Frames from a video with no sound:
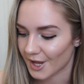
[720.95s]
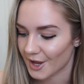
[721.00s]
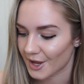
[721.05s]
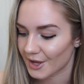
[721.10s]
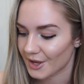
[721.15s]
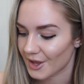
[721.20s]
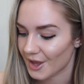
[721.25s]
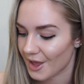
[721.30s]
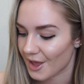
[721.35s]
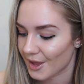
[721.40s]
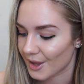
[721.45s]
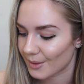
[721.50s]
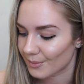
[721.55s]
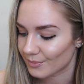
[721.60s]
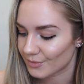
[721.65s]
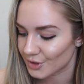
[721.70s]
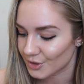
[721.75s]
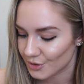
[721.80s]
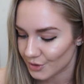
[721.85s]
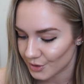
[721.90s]
I
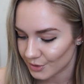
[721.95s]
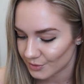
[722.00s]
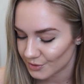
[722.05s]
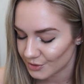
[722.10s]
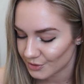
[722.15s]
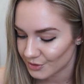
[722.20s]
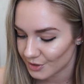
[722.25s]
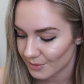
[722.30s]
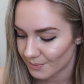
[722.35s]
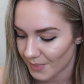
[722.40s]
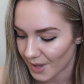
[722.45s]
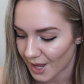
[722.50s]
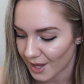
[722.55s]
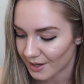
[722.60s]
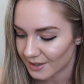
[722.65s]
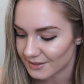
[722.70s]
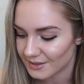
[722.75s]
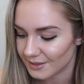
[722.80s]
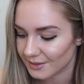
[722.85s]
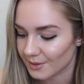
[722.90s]
am new to your
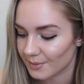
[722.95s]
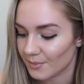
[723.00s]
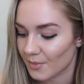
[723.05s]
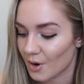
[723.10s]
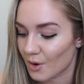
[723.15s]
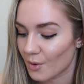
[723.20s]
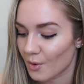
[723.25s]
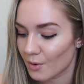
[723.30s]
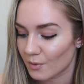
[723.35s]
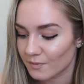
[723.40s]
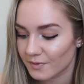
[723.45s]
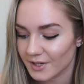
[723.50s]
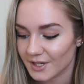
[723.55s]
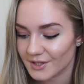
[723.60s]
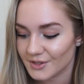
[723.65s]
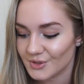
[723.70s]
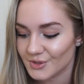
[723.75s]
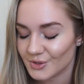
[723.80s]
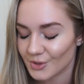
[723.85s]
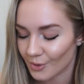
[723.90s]
page and I'm
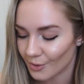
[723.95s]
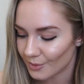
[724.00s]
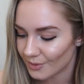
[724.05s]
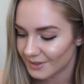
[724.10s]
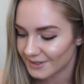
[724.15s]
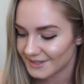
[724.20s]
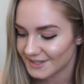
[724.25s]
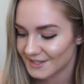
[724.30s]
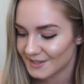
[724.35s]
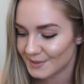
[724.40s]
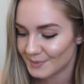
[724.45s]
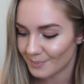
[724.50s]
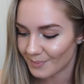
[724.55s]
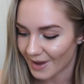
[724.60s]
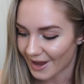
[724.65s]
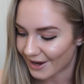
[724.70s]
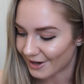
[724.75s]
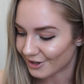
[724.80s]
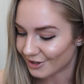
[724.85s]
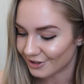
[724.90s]
already so
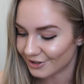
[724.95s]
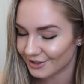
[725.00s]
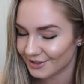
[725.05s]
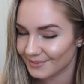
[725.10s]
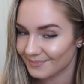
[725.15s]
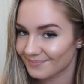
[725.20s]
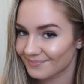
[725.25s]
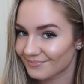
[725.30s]
inspired.